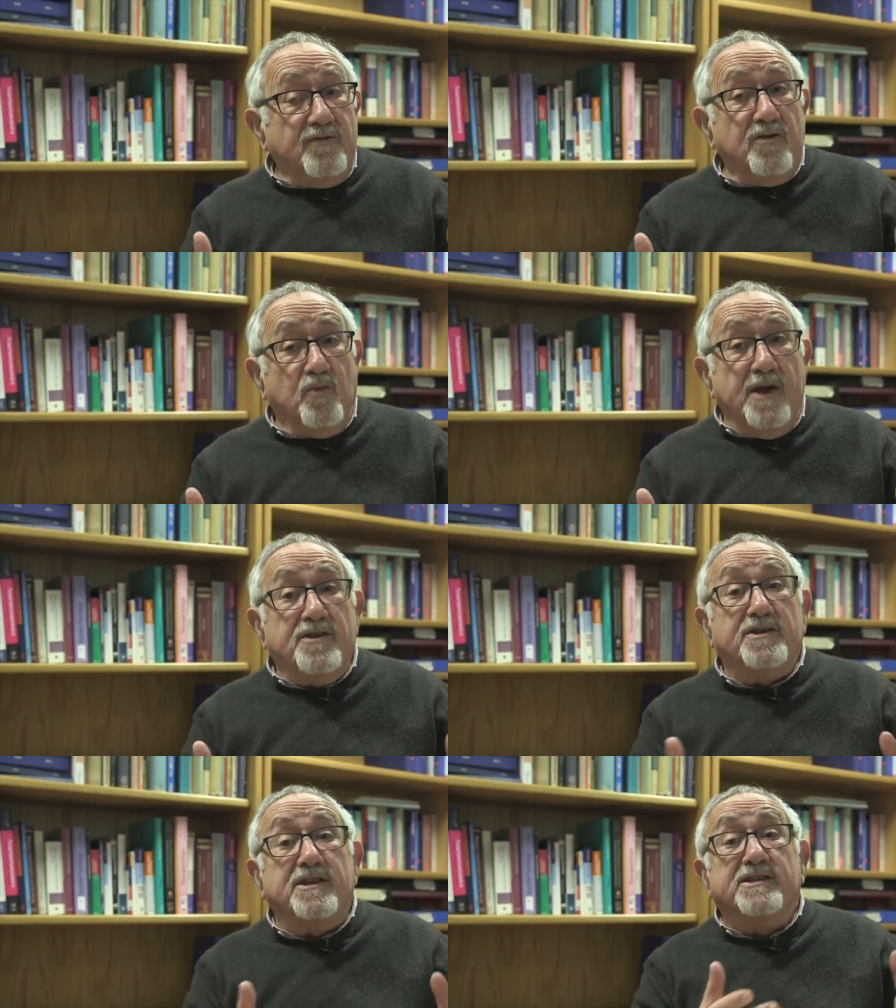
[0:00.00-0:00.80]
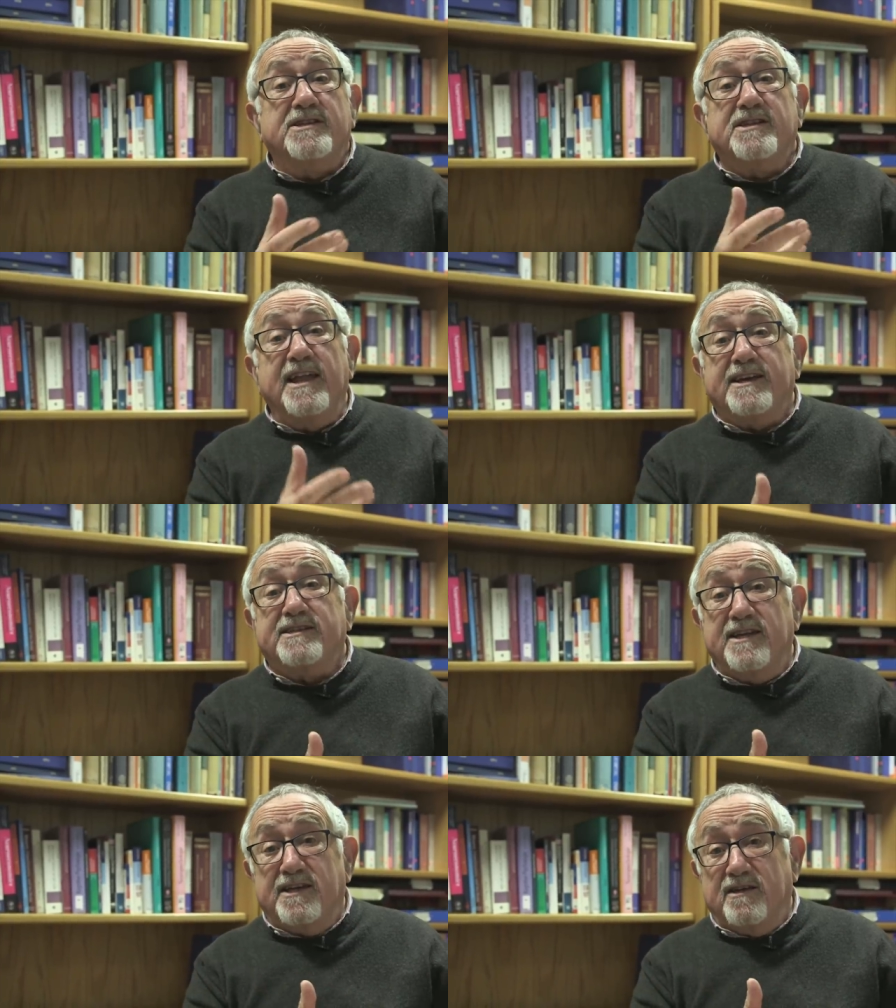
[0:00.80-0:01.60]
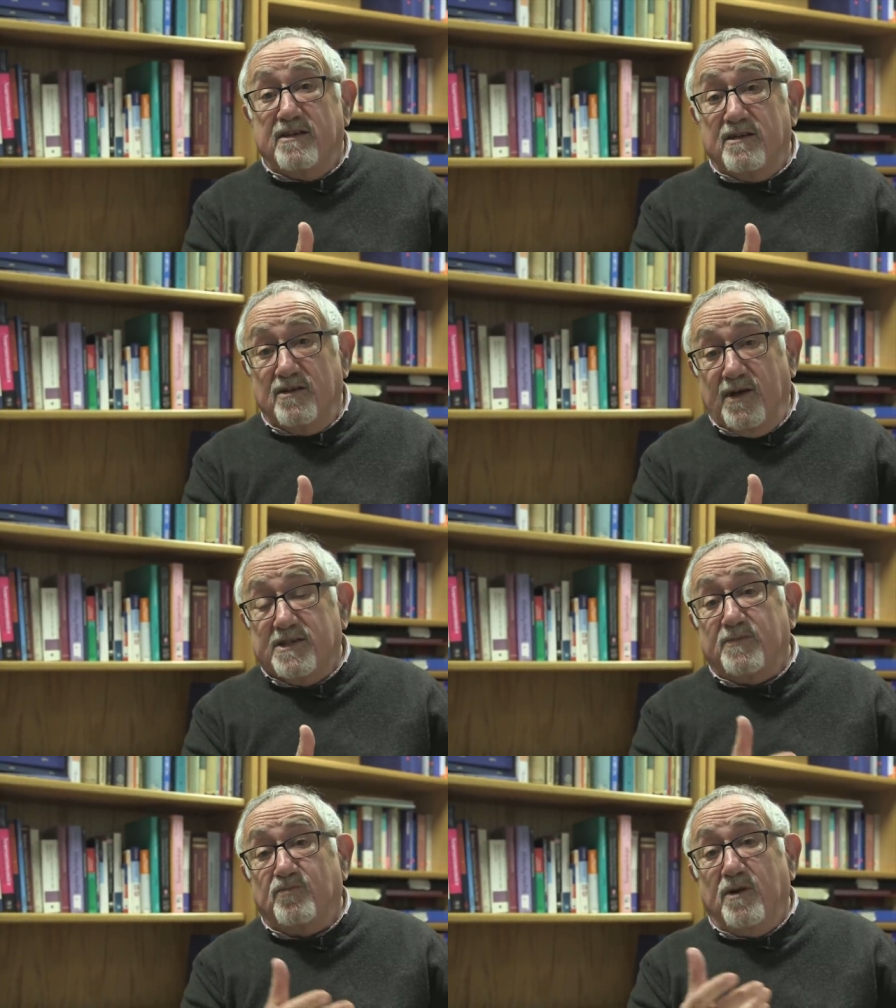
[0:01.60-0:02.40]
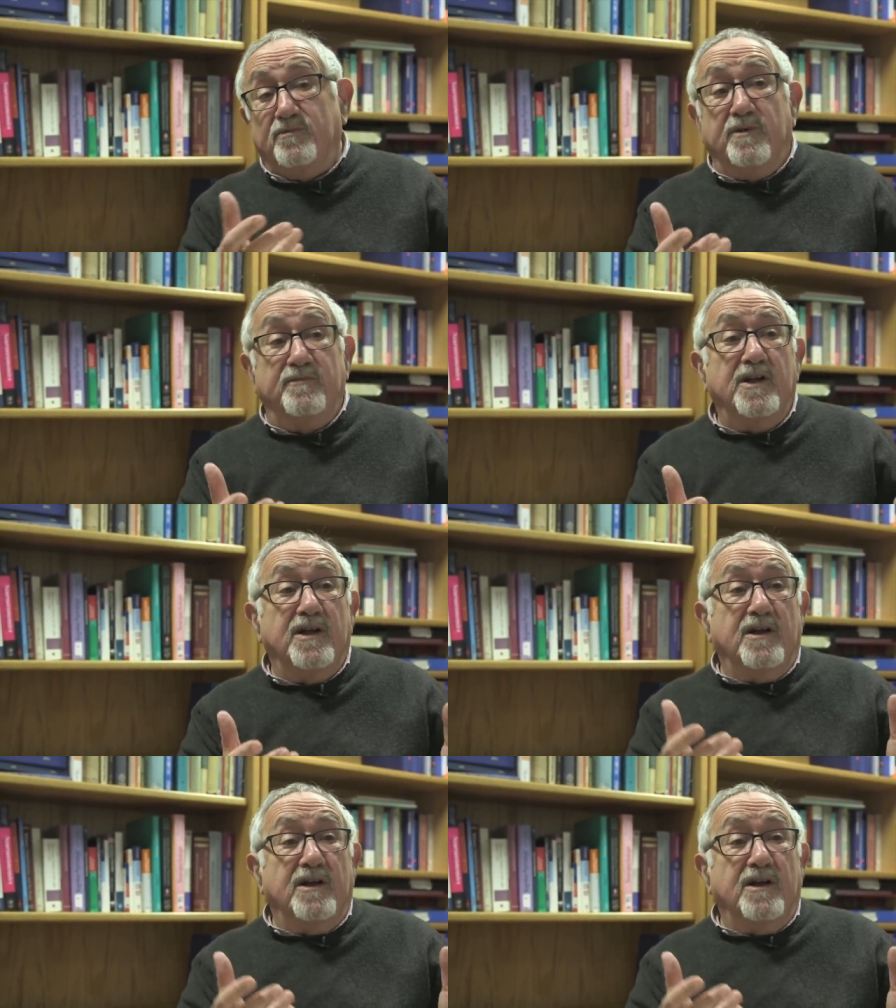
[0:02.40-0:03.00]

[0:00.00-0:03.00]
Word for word: than the way that a dyslexic who has a problem